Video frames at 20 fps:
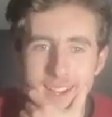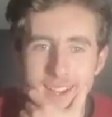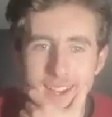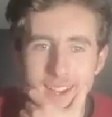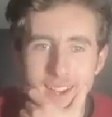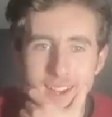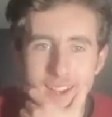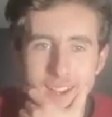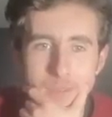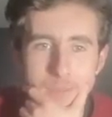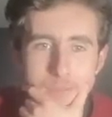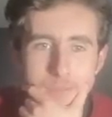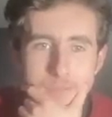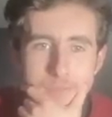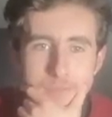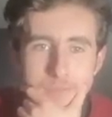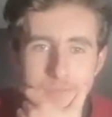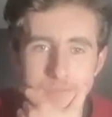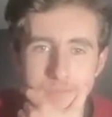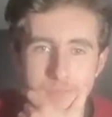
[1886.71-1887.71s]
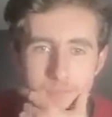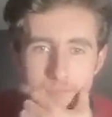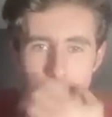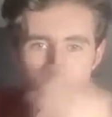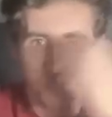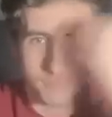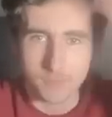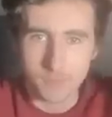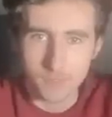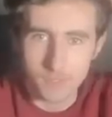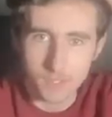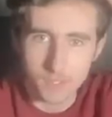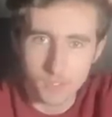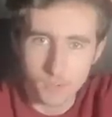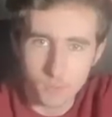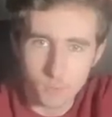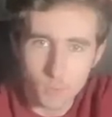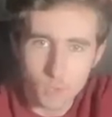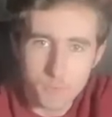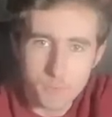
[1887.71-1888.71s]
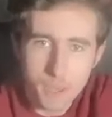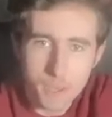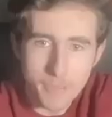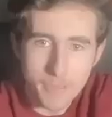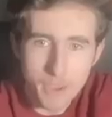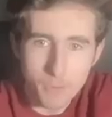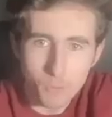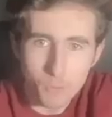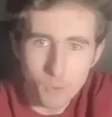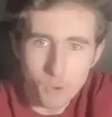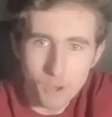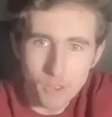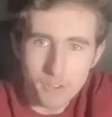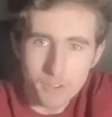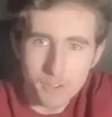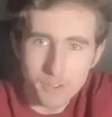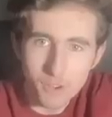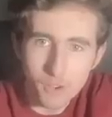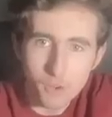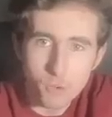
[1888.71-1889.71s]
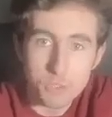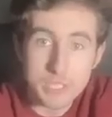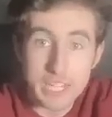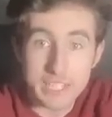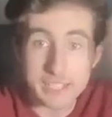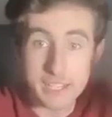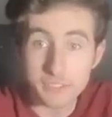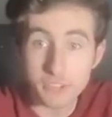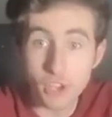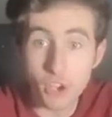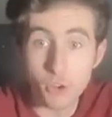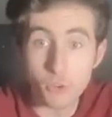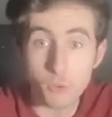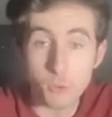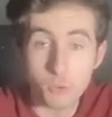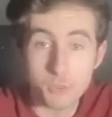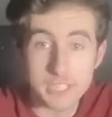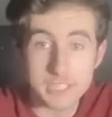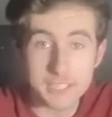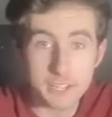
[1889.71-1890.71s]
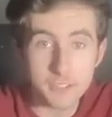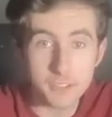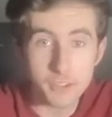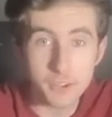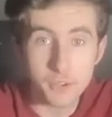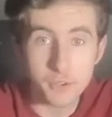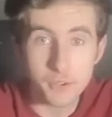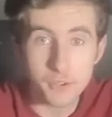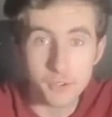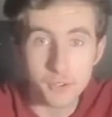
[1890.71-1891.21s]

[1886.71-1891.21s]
Um, what about that one? Oh, tic tac toe! Tic tac toe!